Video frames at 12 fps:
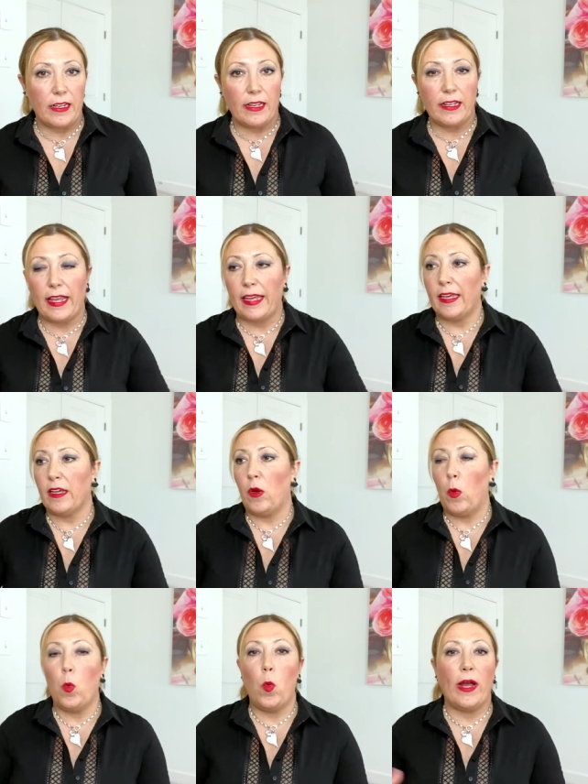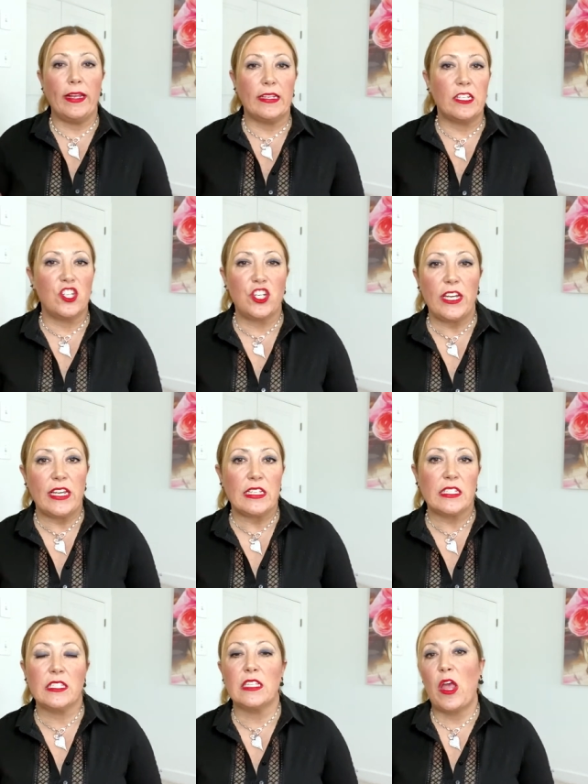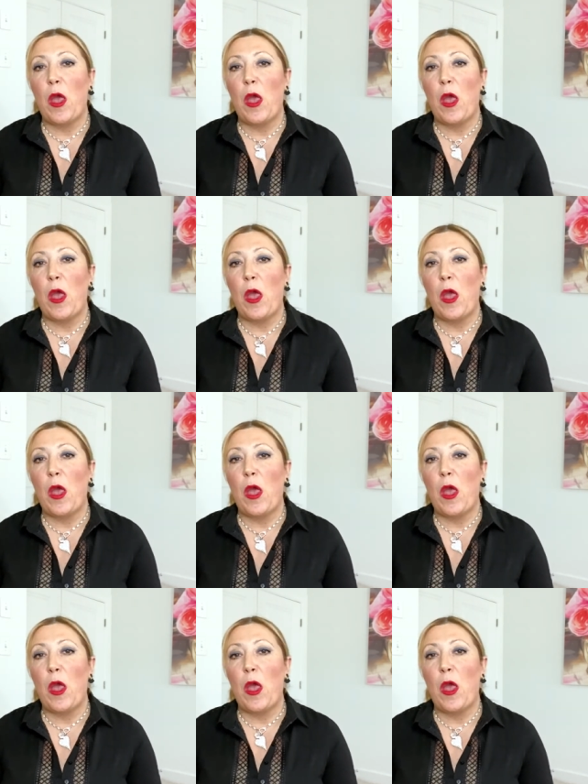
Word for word: like wine and cheese,